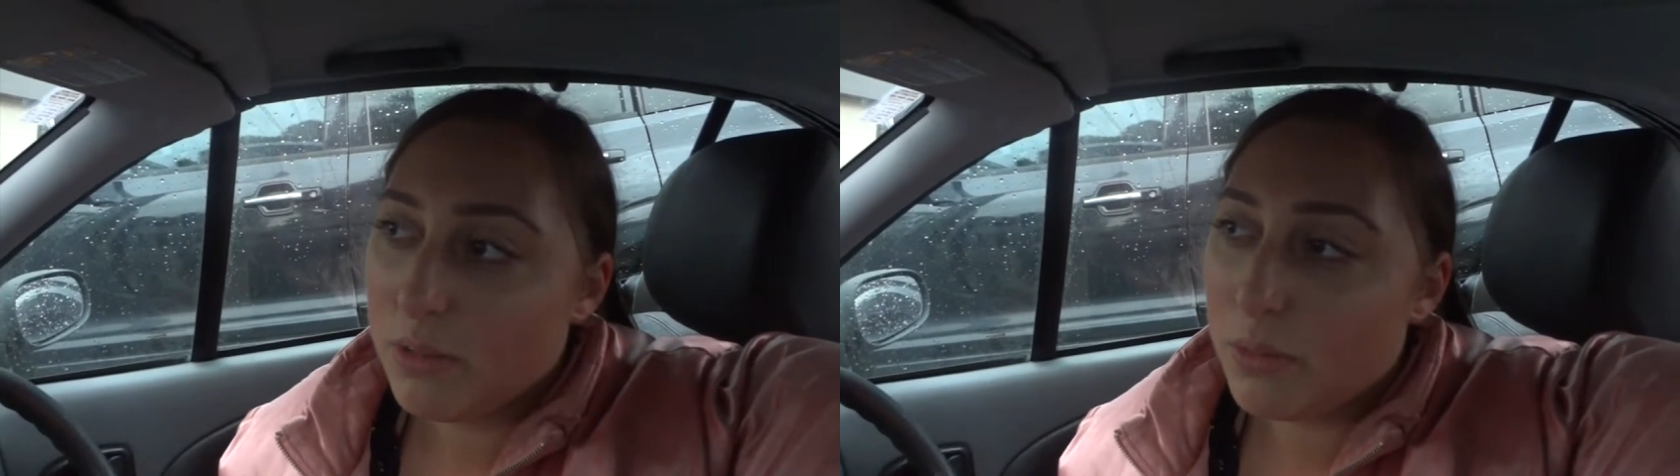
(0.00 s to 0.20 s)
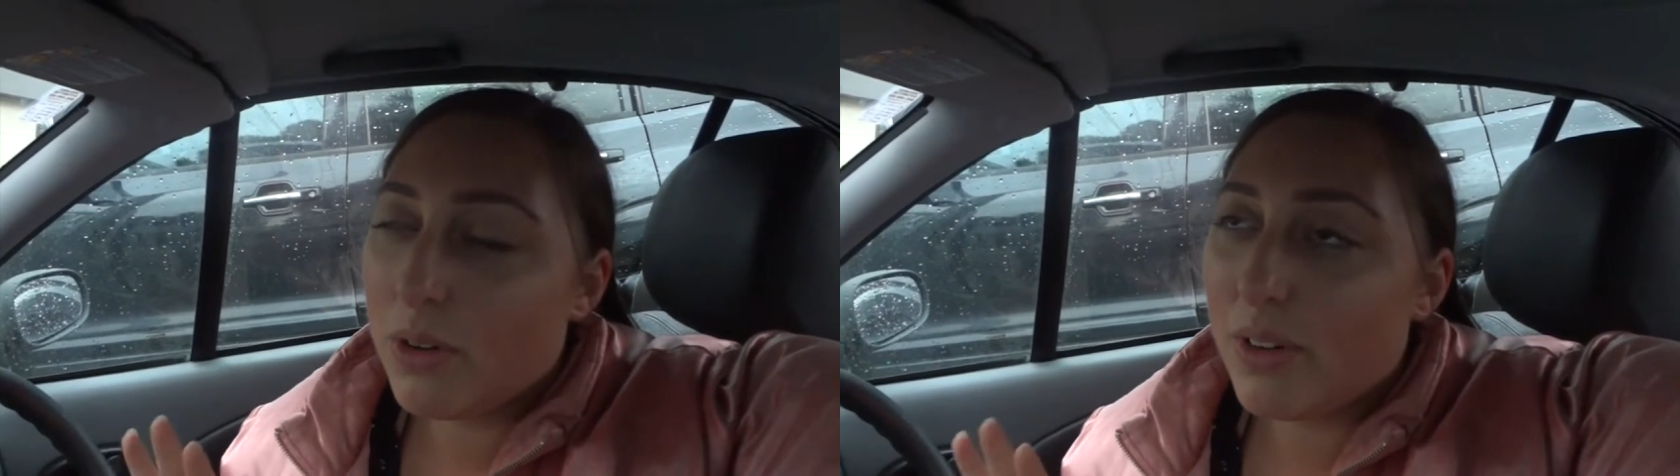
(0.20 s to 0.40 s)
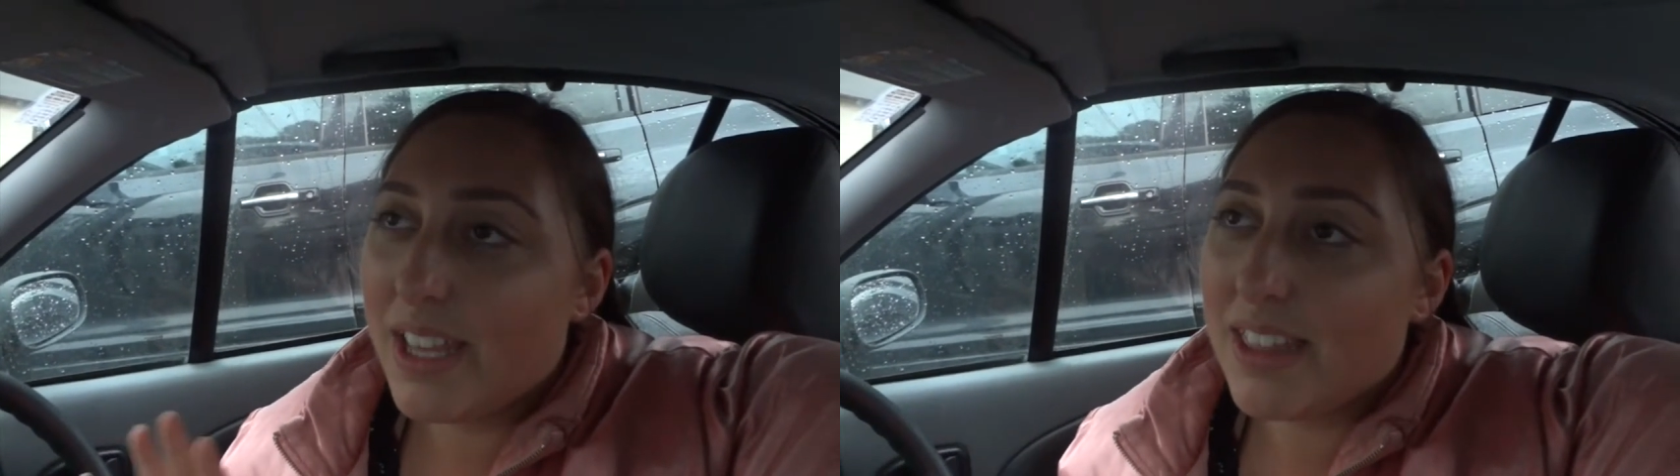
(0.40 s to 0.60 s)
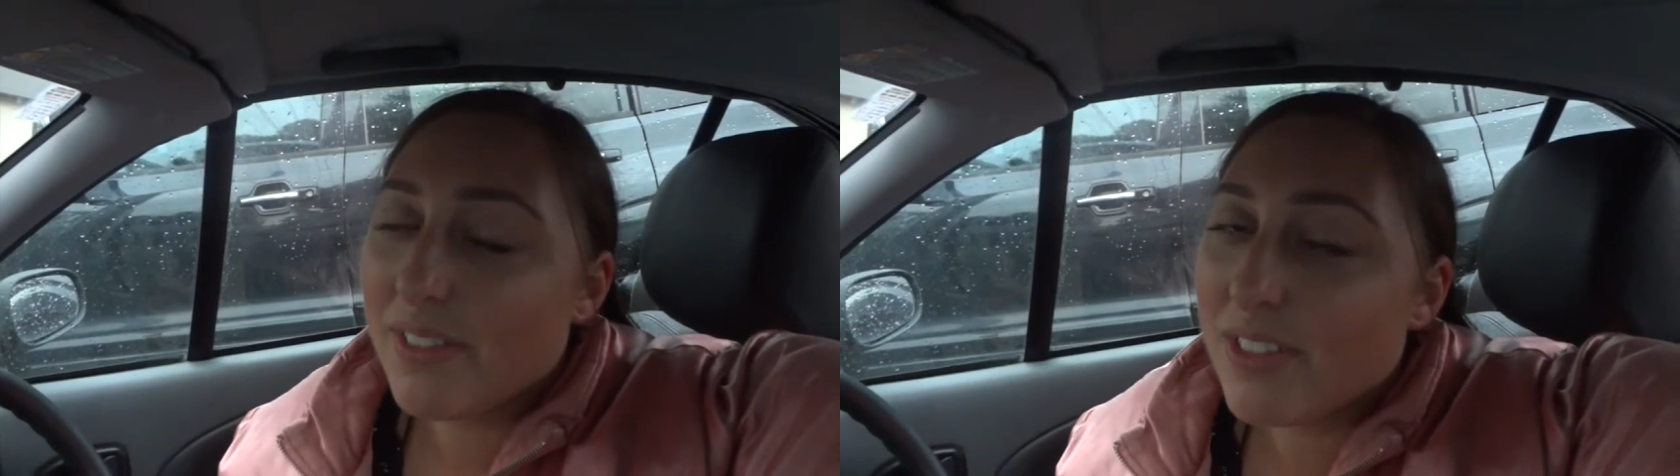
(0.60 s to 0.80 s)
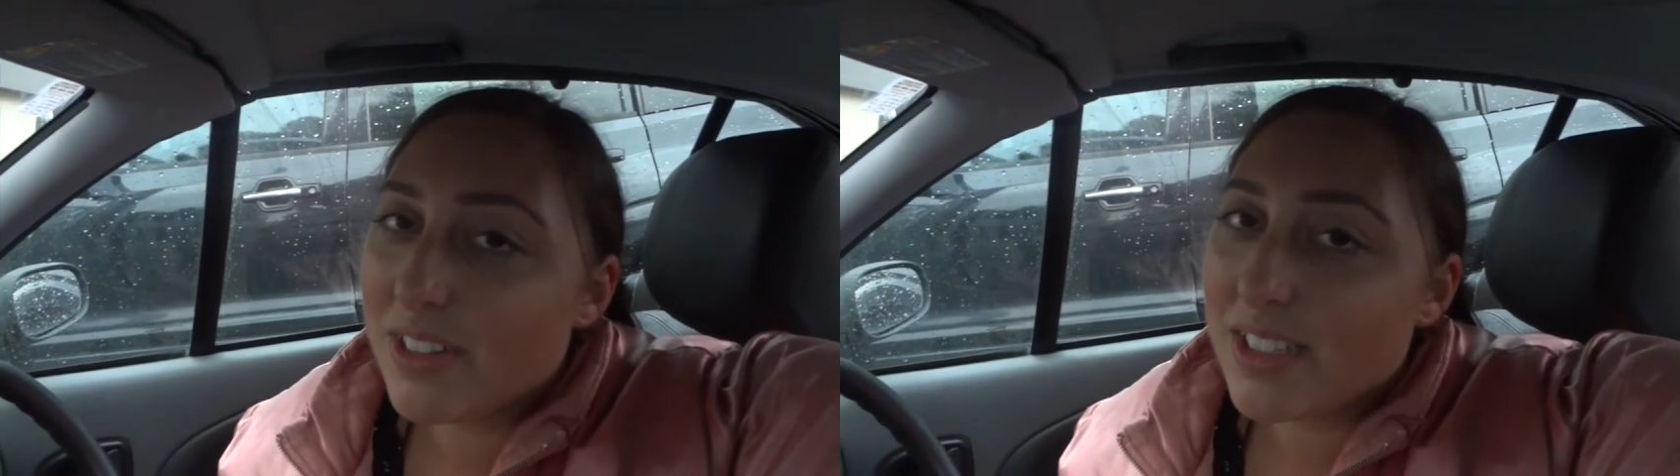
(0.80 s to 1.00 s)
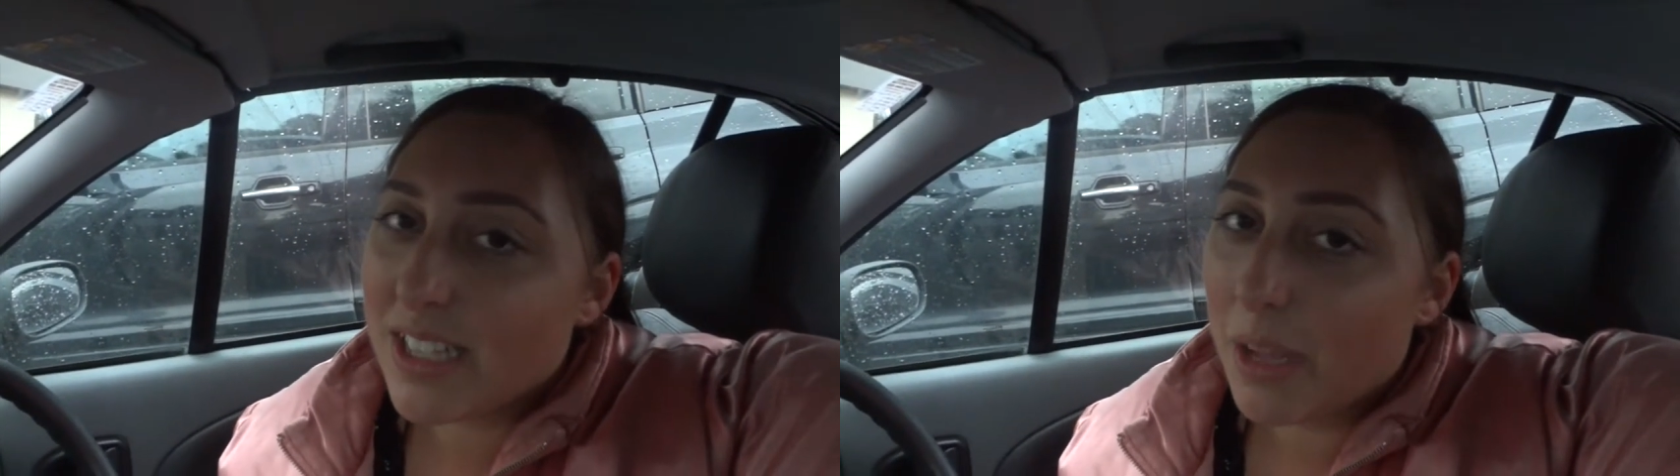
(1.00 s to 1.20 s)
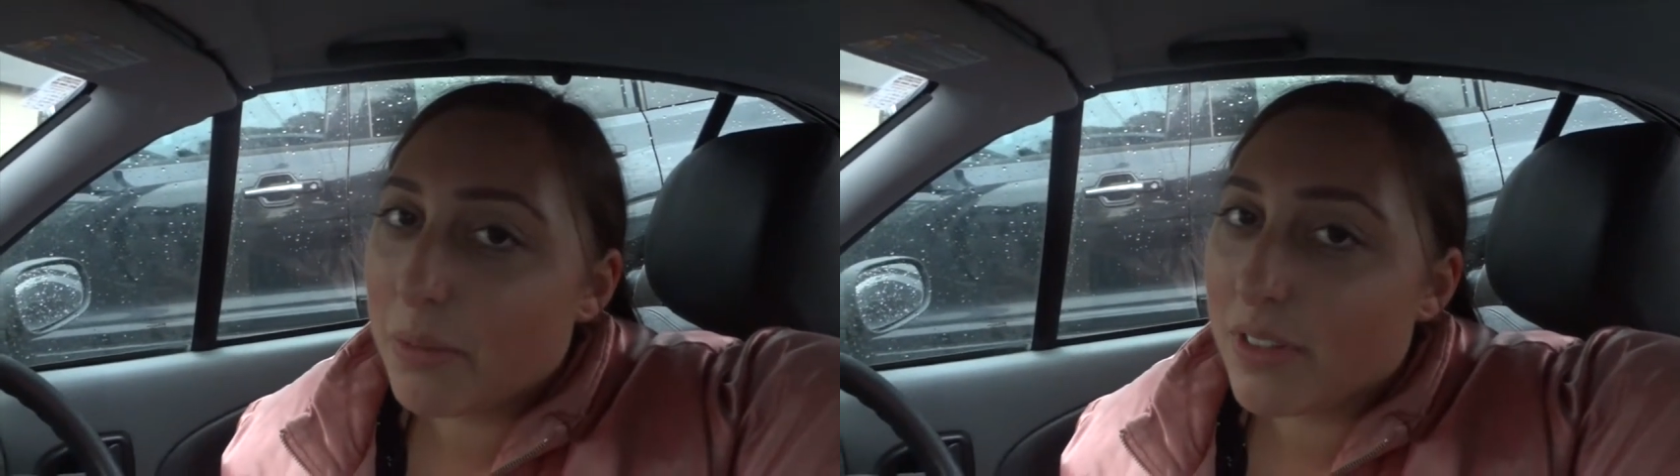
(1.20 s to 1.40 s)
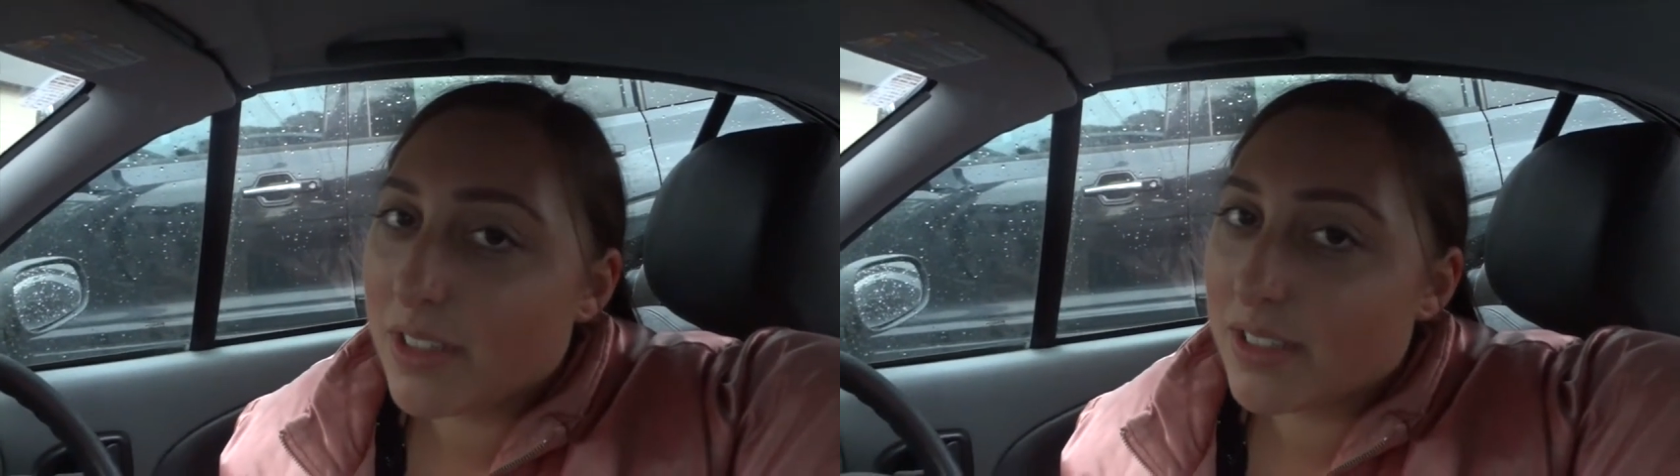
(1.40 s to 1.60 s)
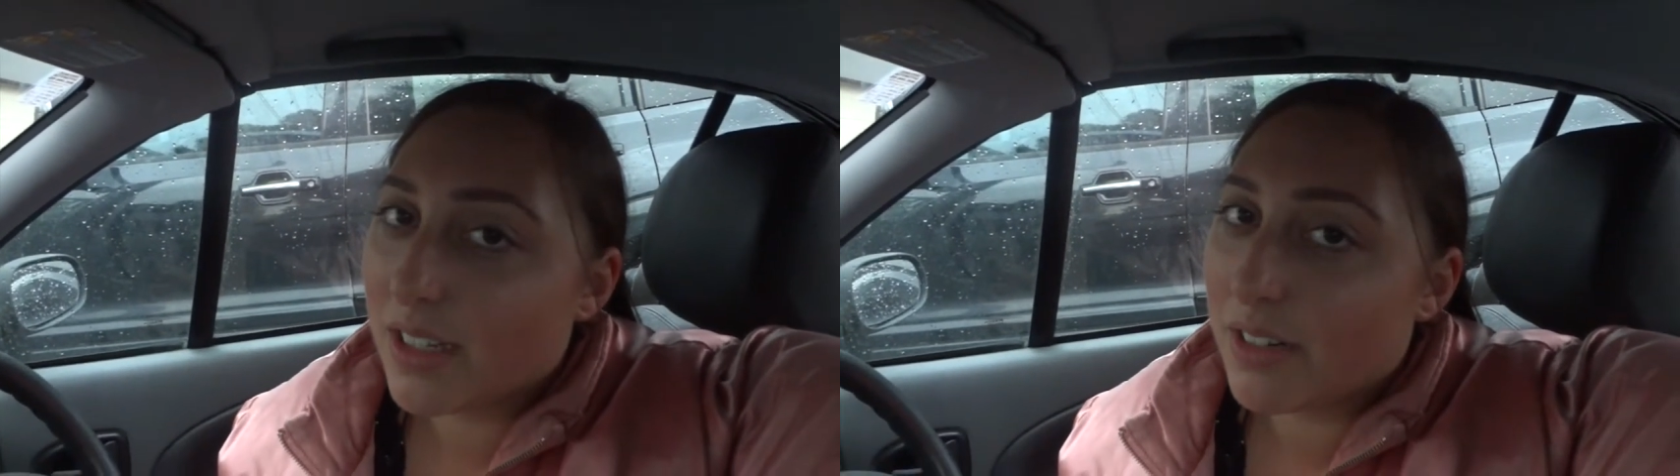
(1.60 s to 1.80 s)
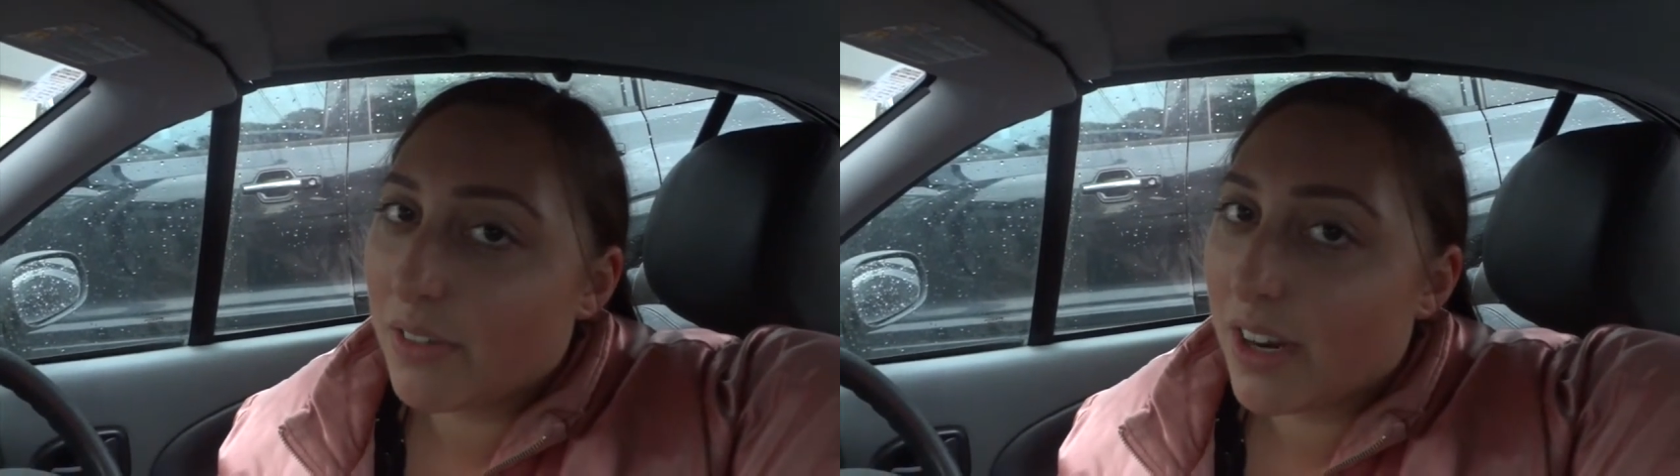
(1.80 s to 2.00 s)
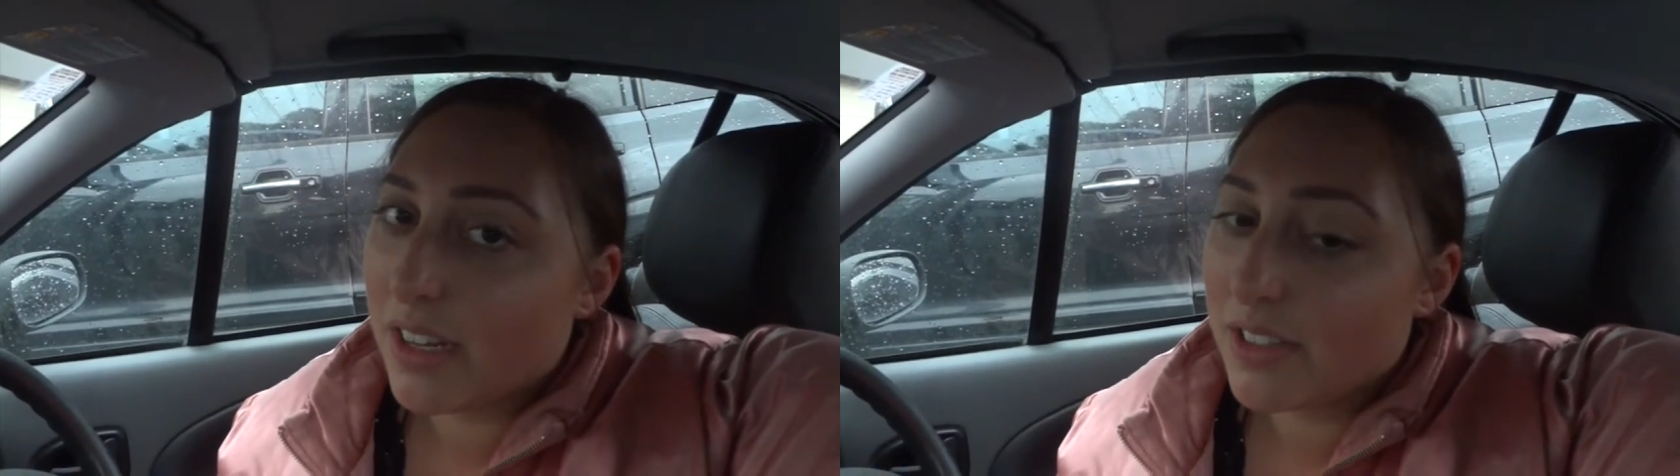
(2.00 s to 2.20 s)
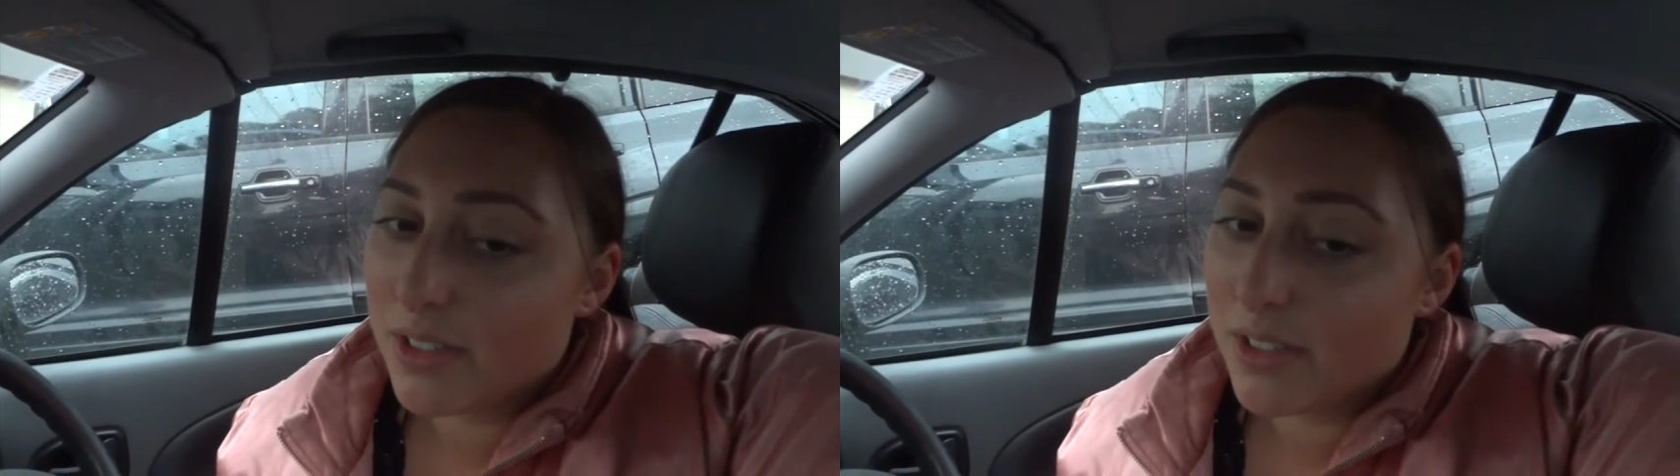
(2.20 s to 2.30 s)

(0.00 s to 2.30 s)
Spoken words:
well, he left it on the table and then it started raining,